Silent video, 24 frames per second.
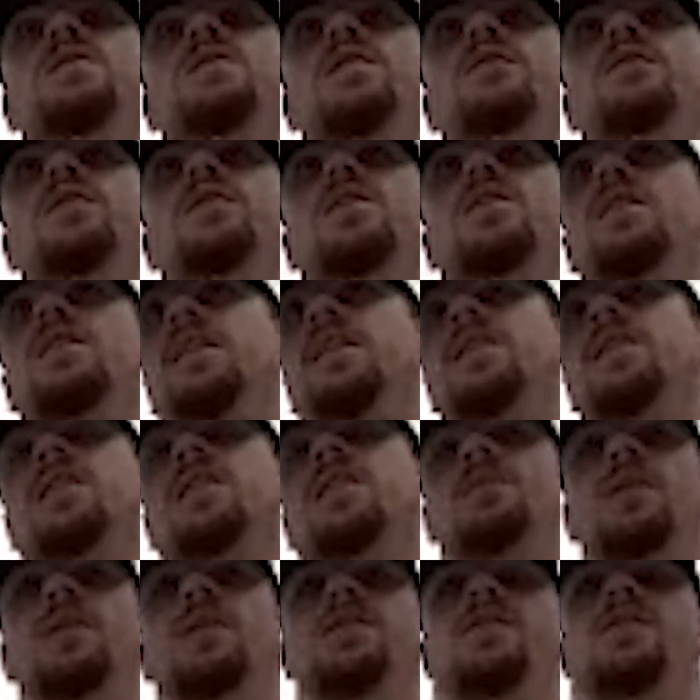have kind of
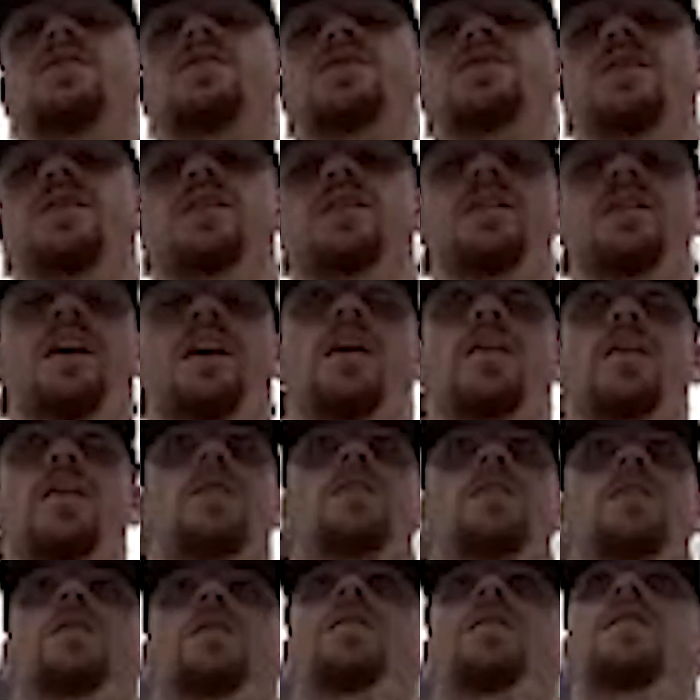come onto the scene now,
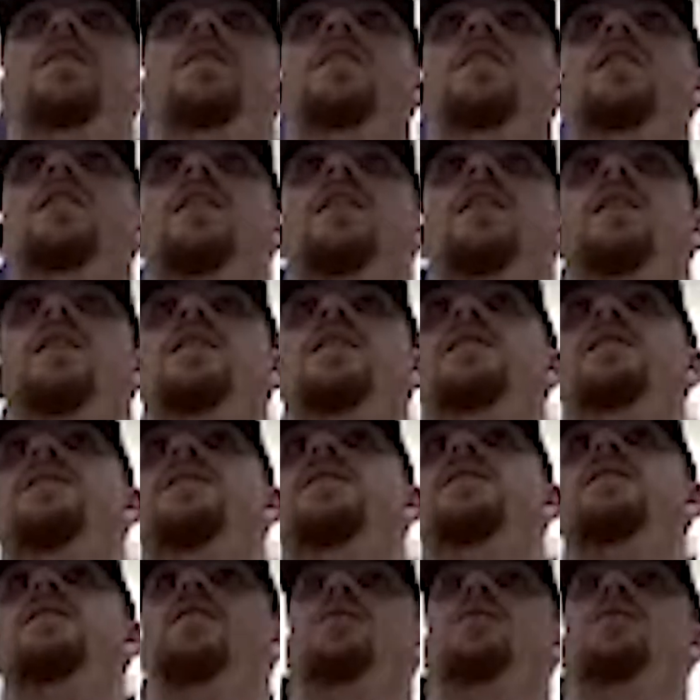and,
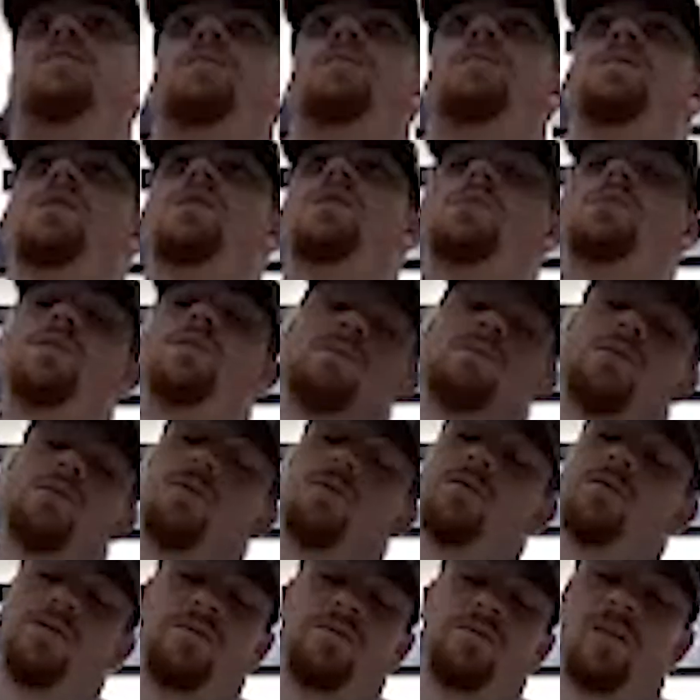you know, some
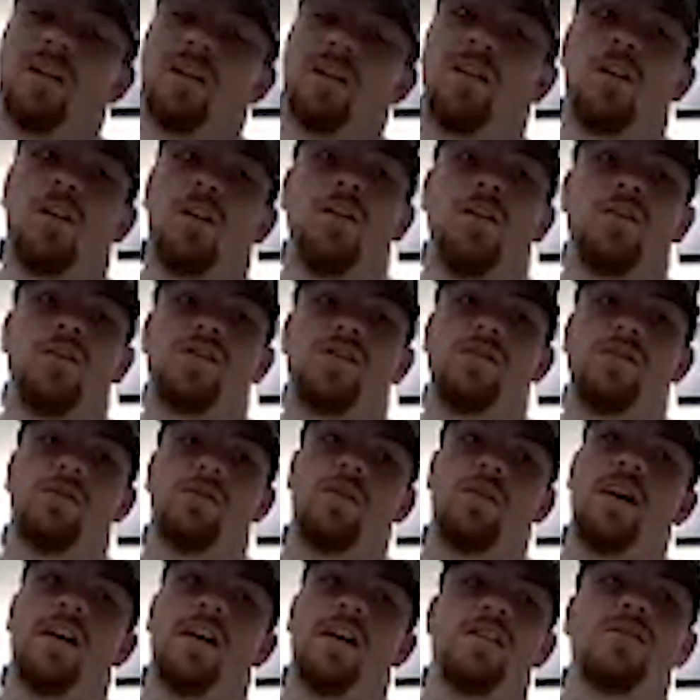people might call it a
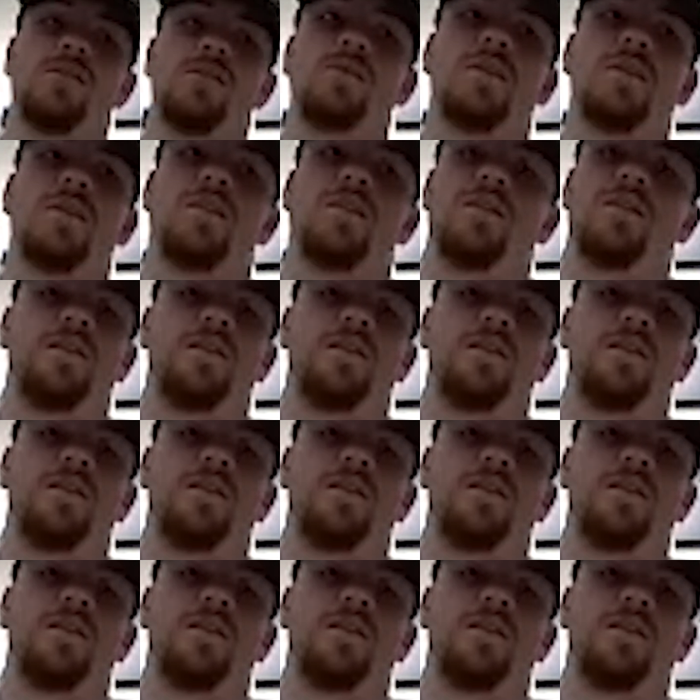surprise, but